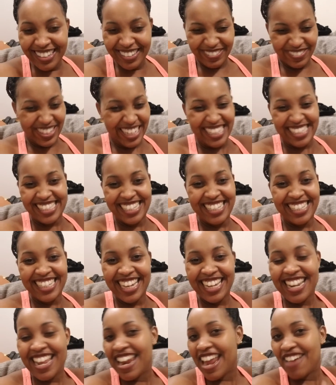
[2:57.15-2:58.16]
basically,
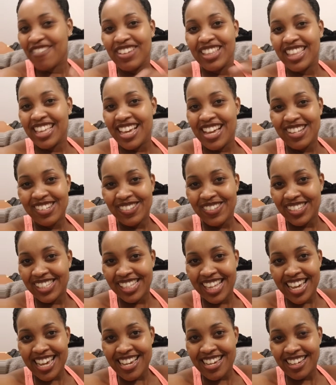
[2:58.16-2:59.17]
and then everything else was
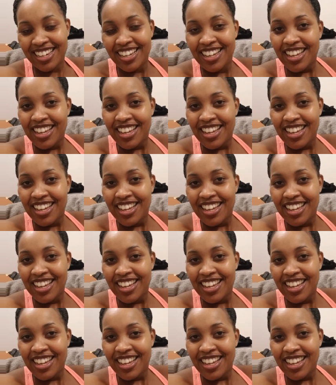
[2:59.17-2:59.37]
like